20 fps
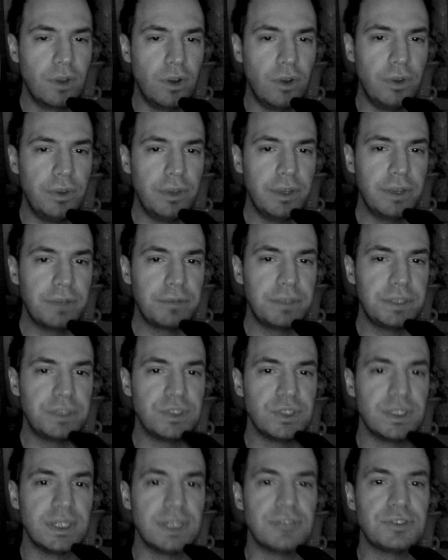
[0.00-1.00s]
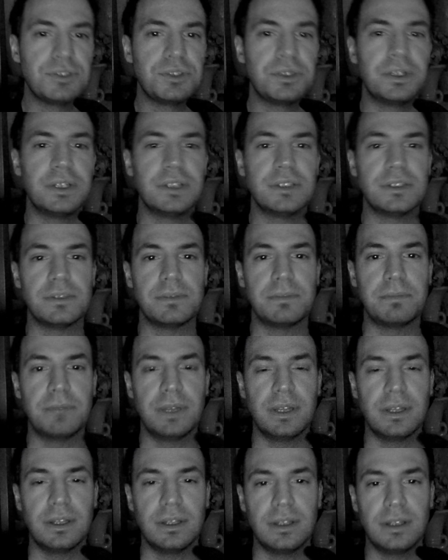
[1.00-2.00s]
Only in recent history has it
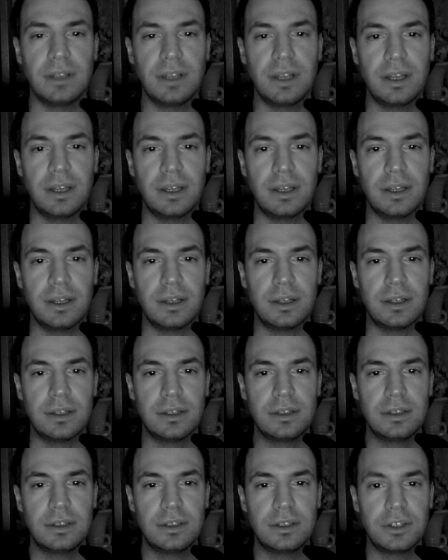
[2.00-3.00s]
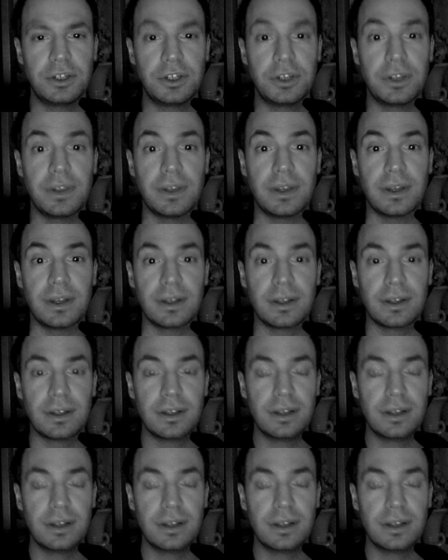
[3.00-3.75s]
been a good thing,